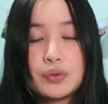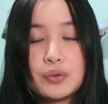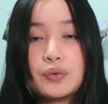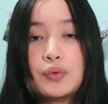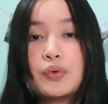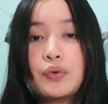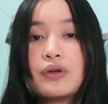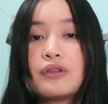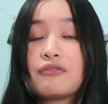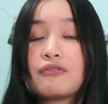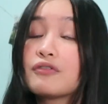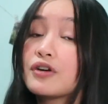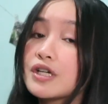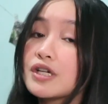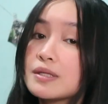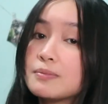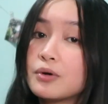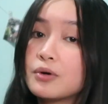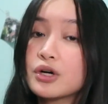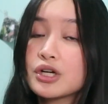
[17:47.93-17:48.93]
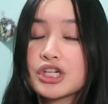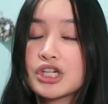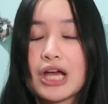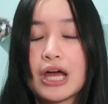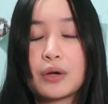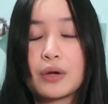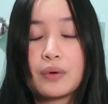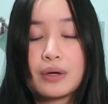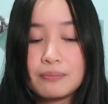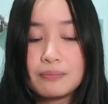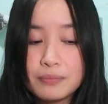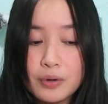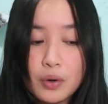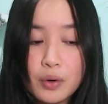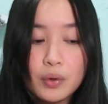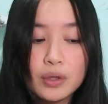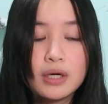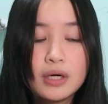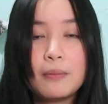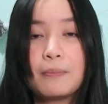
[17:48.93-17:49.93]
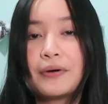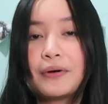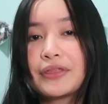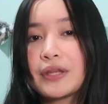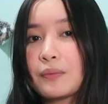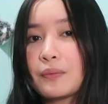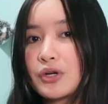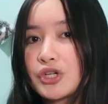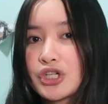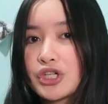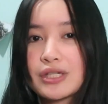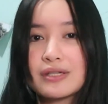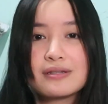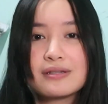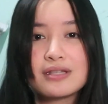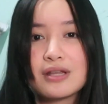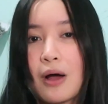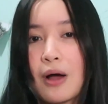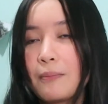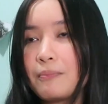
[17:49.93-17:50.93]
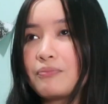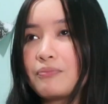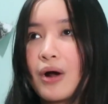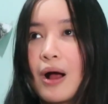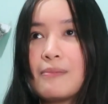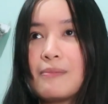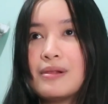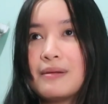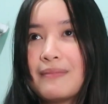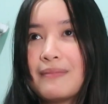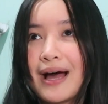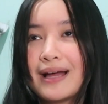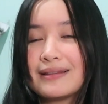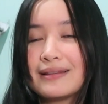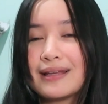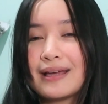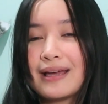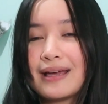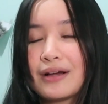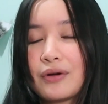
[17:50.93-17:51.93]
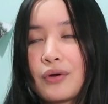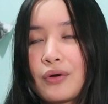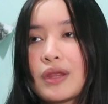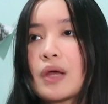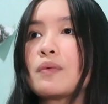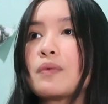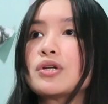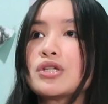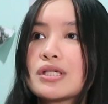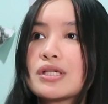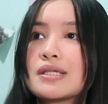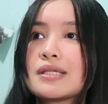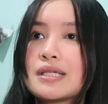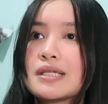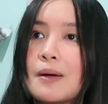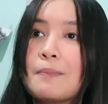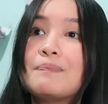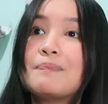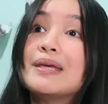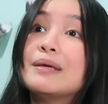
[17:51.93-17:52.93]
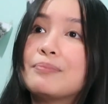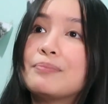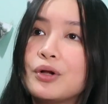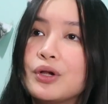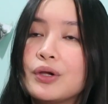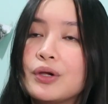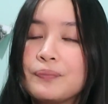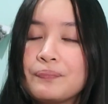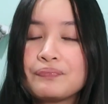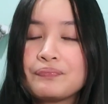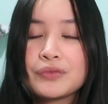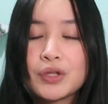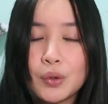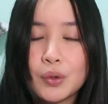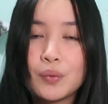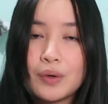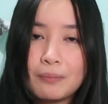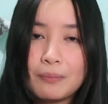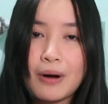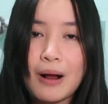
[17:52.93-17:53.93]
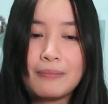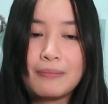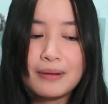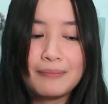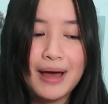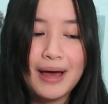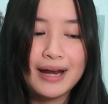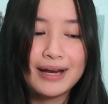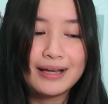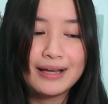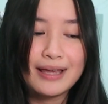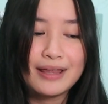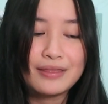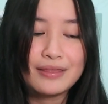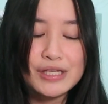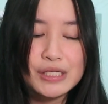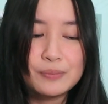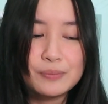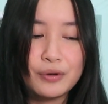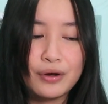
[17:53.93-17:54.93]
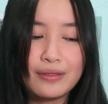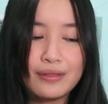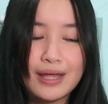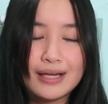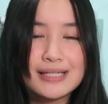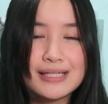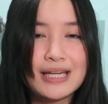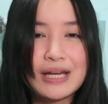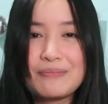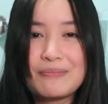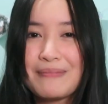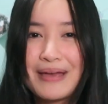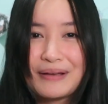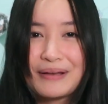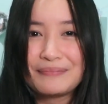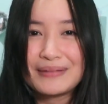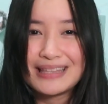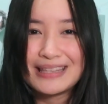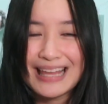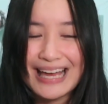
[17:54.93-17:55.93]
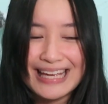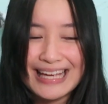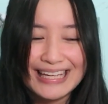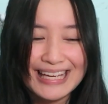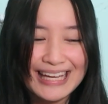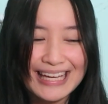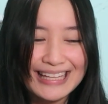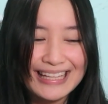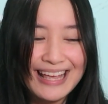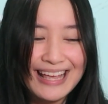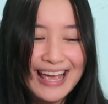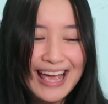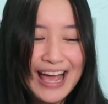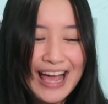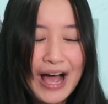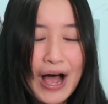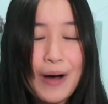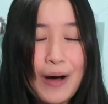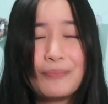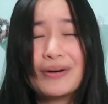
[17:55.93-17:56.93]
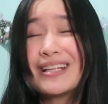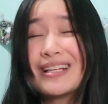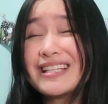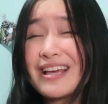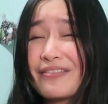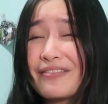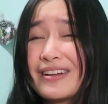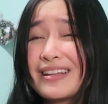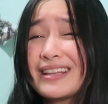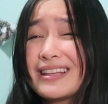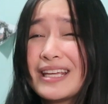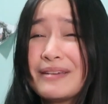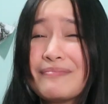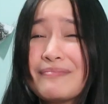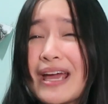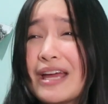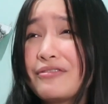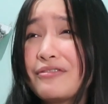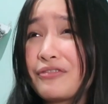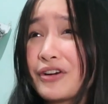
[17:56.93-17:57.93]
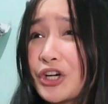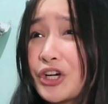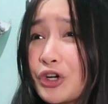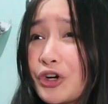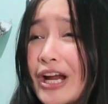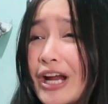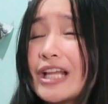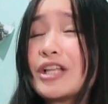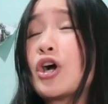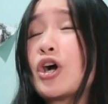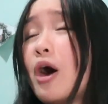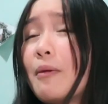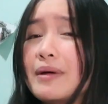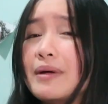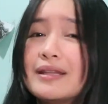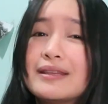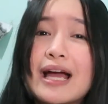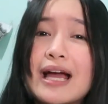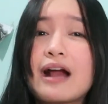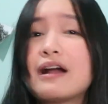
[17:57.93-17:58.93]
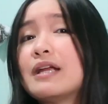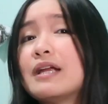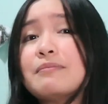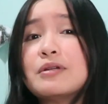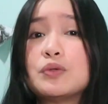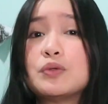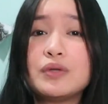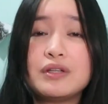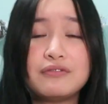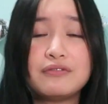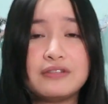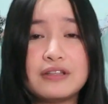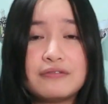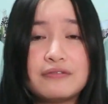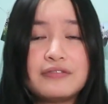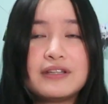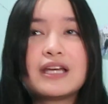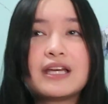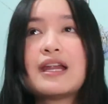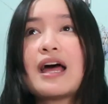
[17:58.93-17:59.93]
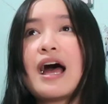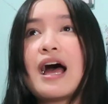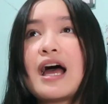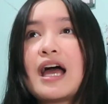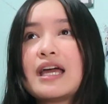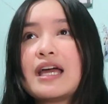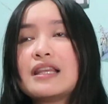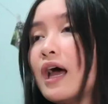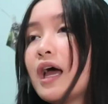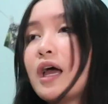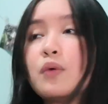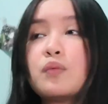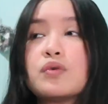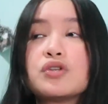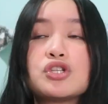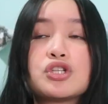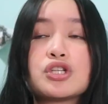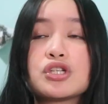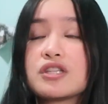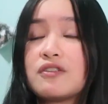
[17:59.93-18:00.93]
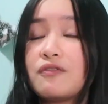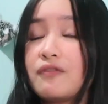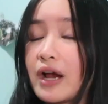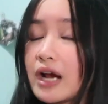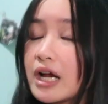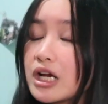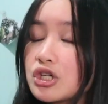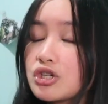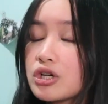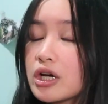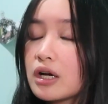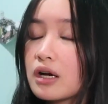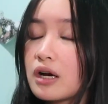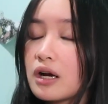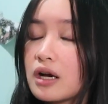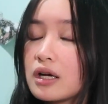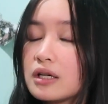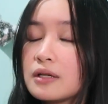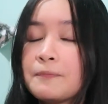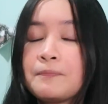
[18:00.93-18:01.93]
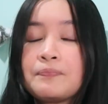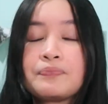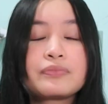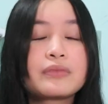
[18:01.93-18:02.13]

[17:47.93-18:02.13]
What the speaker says: to the first book, Shadow and Bone, but there were just some problematic, or there were just some people who were problematic in this book that didn't make me like it. But it definitely made for great commentary between Fifi and I. I was just very triggered.